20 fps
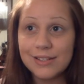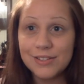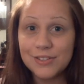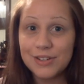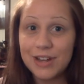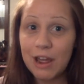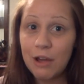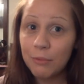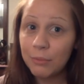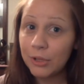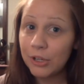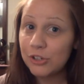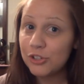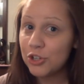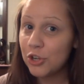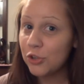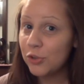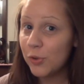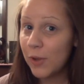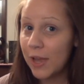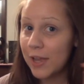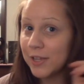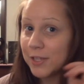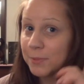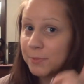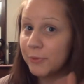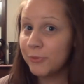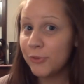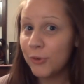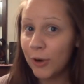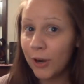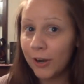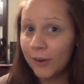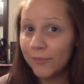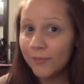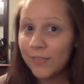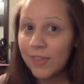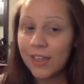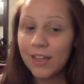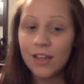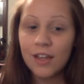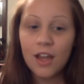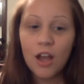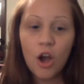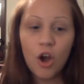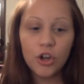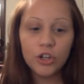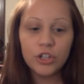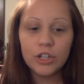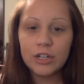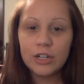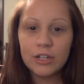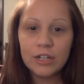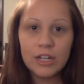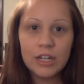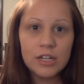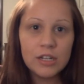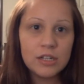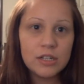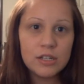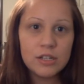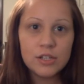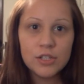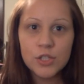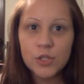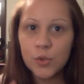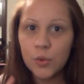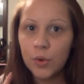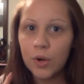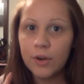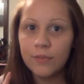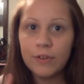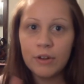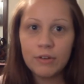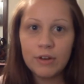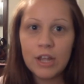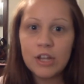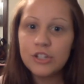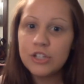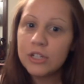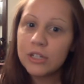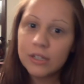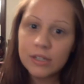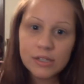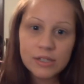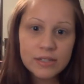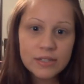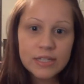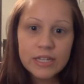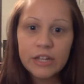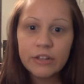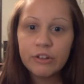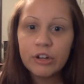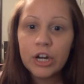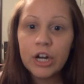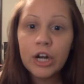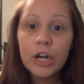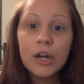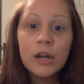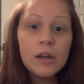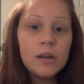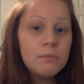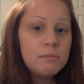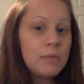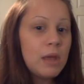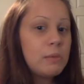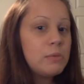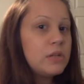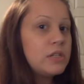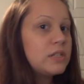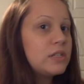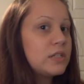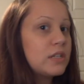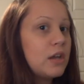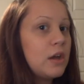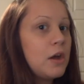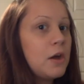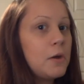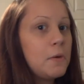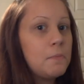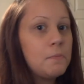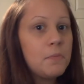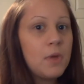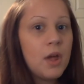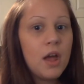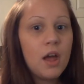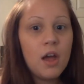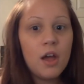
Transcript: now I'm going to show you guys before. All you're going to need is your foundation, concealer, maybe some